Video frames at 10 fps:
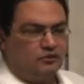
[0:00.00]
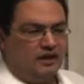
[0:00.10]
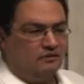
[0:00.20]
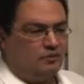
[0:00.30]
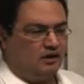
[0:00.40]
We
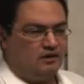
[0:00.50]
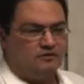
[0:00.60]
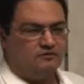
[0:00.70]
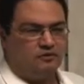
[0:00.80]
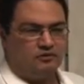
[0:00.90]
can't paralyze
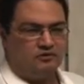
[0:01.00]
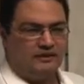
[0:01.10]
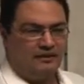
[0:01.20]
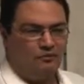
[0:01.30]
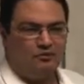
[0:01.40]
them for
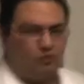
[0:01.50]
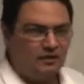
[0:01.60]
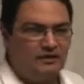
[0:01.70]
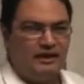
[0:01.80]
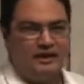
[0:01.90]

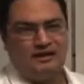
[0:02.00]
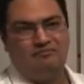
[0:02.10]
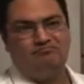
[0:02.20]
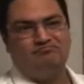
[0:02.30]
1 day,